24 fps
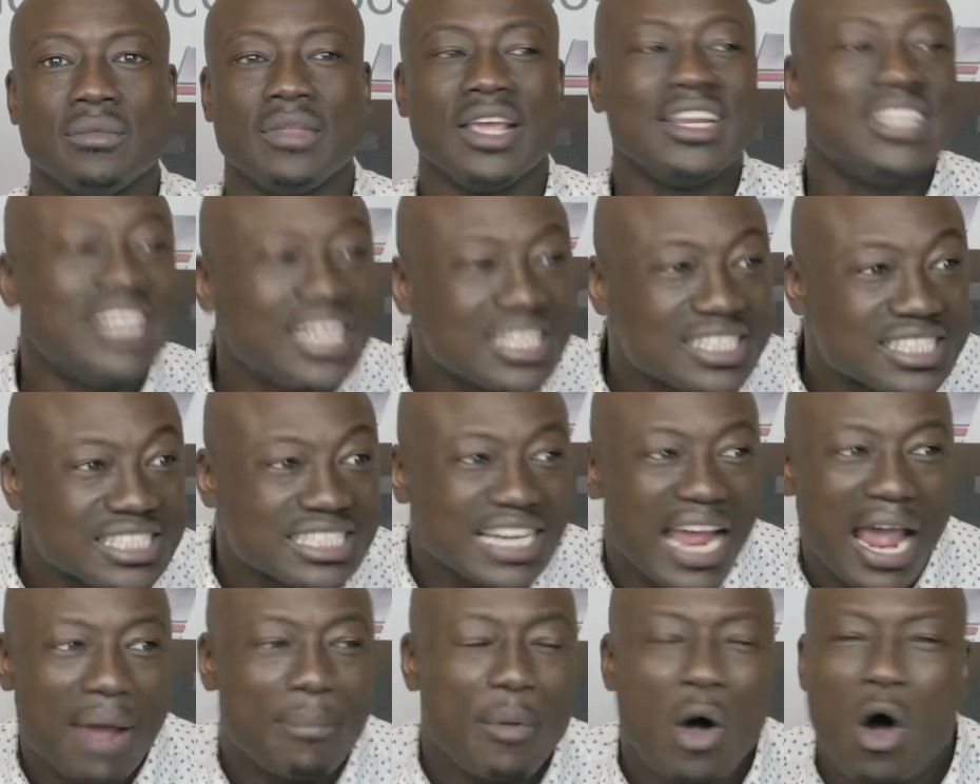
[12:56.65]
The
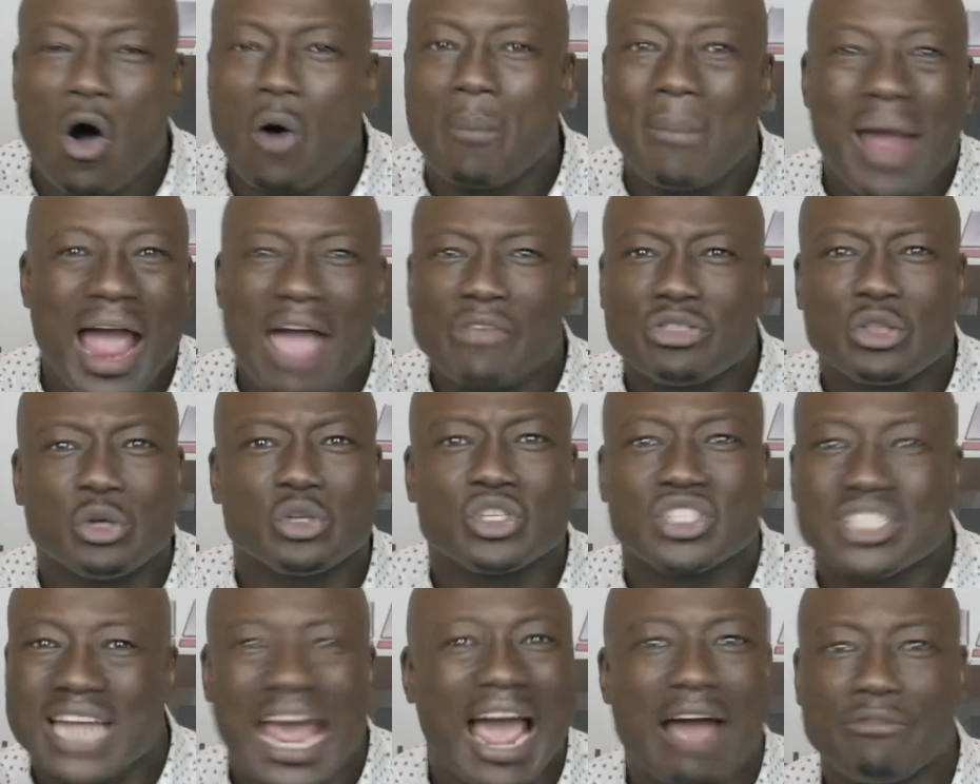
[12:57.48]
same old Matthew
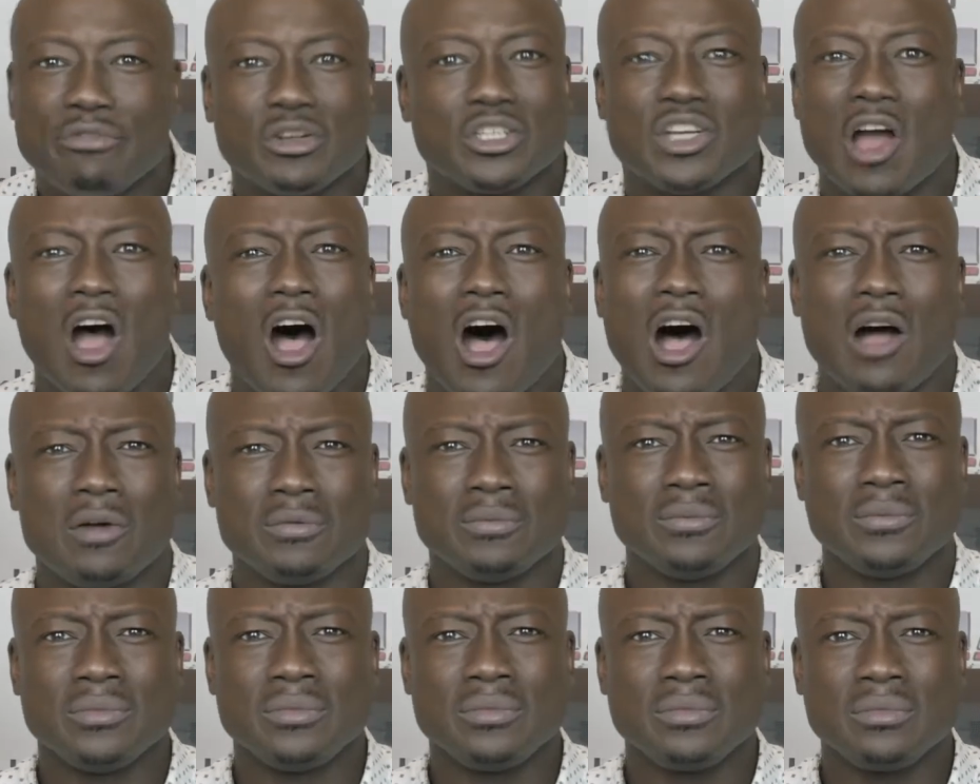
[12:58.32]
Stafford, dog.
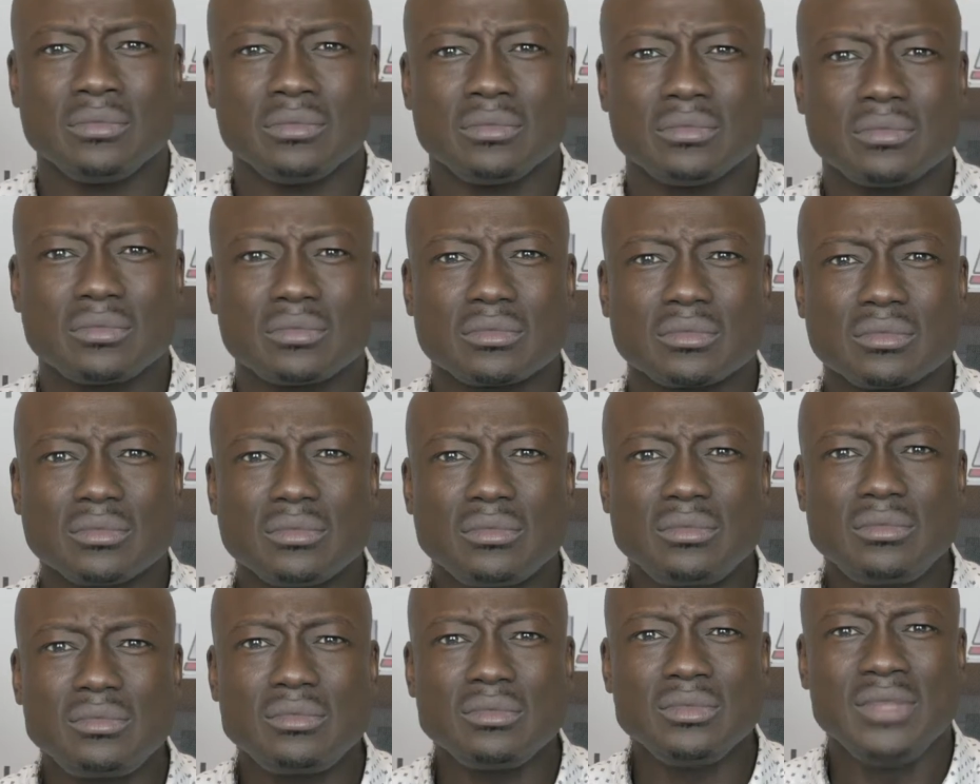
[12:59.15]

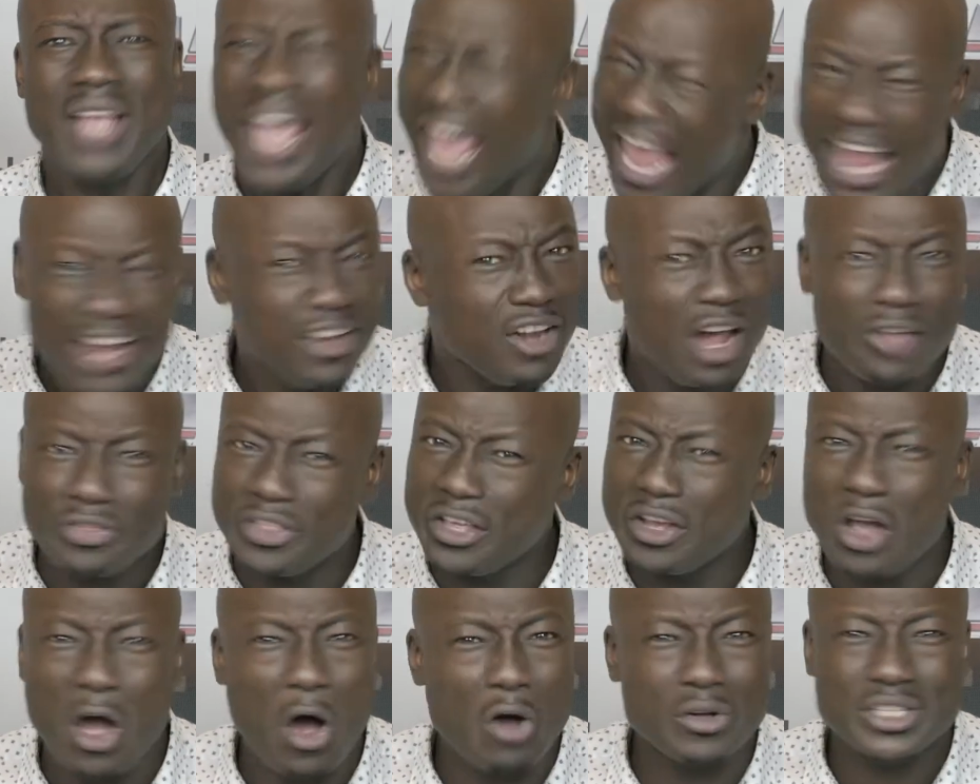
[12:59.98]
Ain't
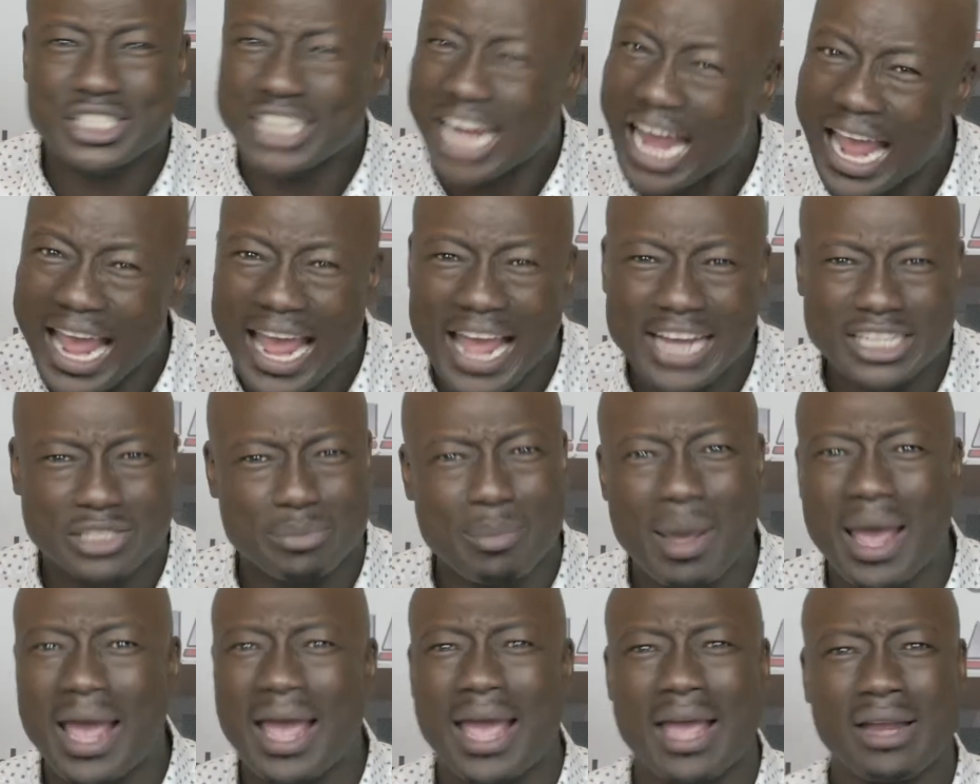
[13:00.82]
nothing going to change,
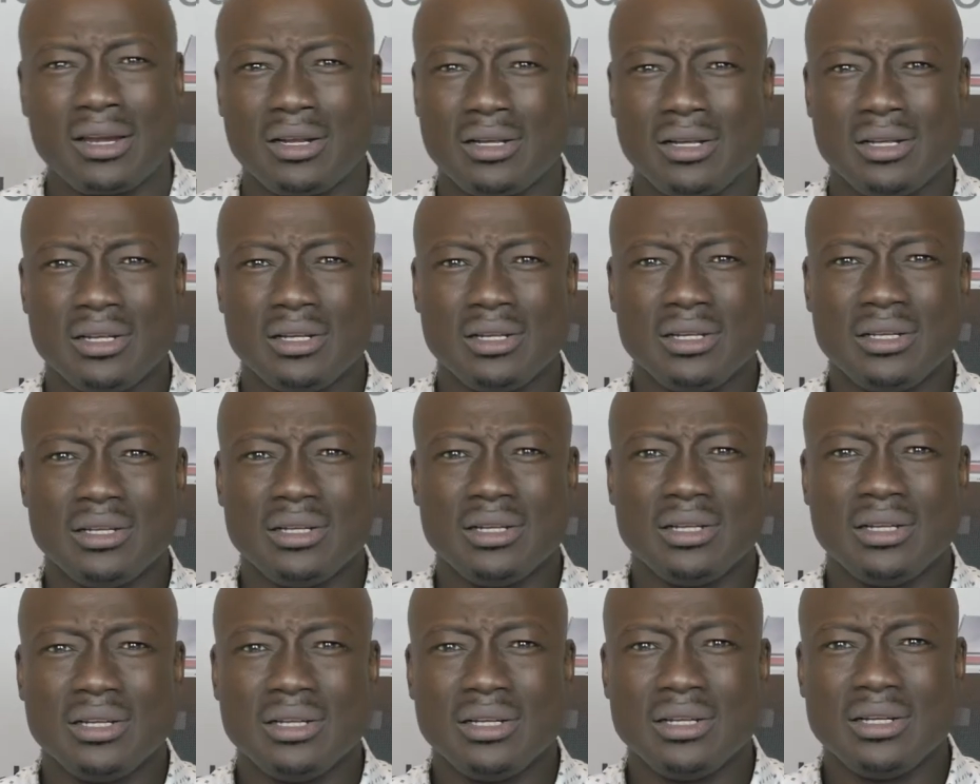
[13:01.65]
man.
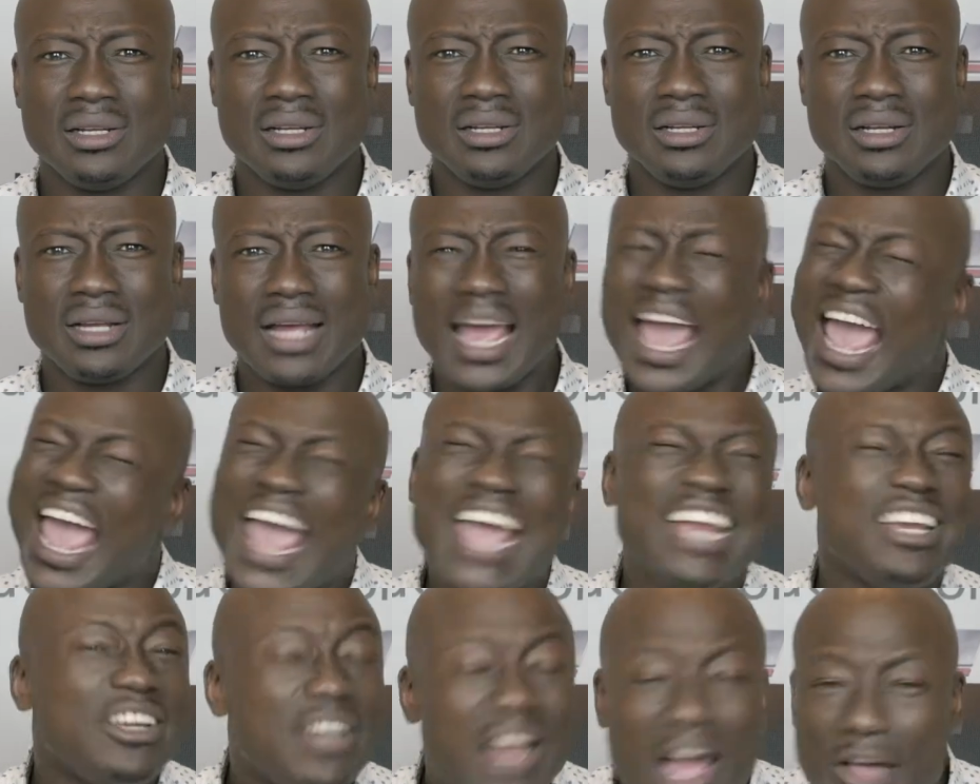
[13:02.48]

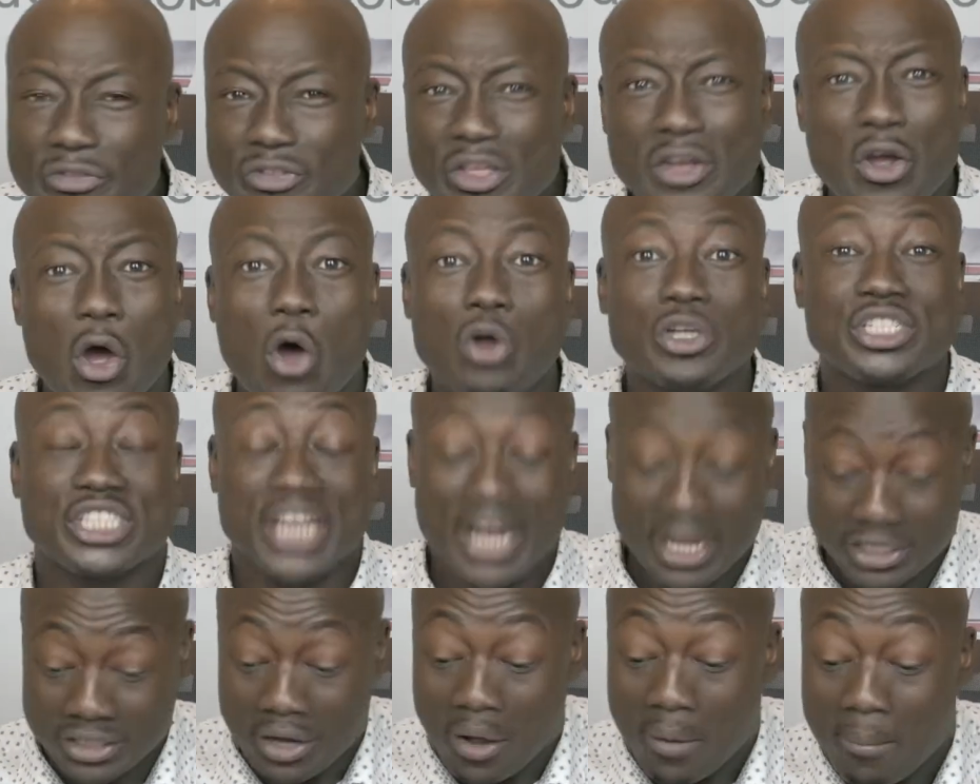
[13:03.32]
Ain't nothing going to
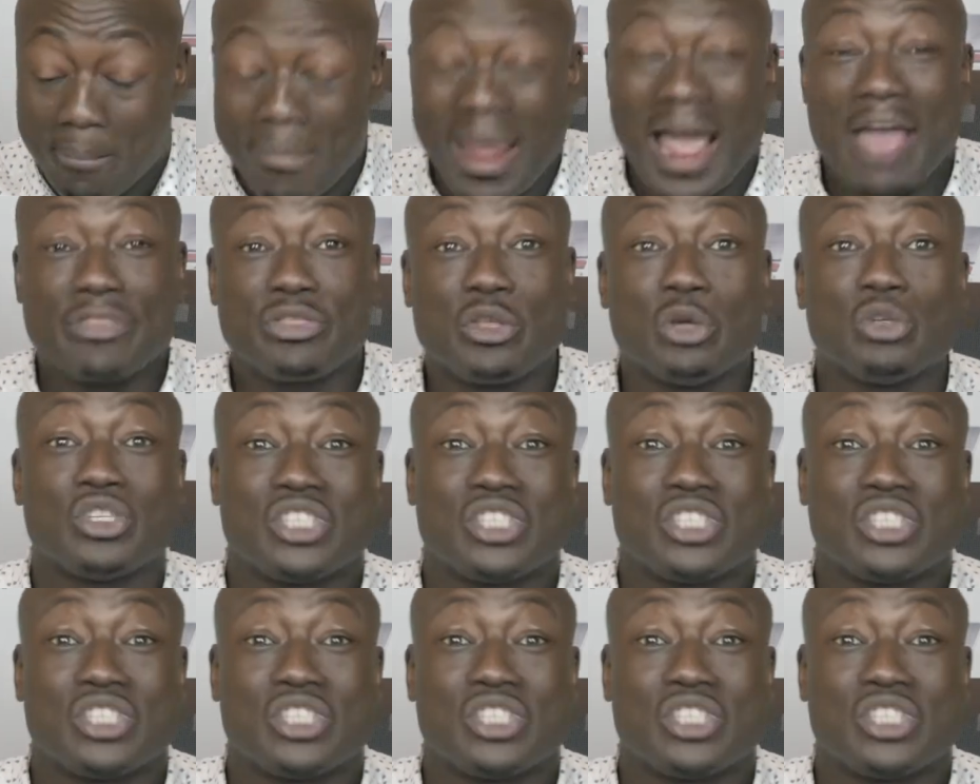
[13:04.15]
change. Matthew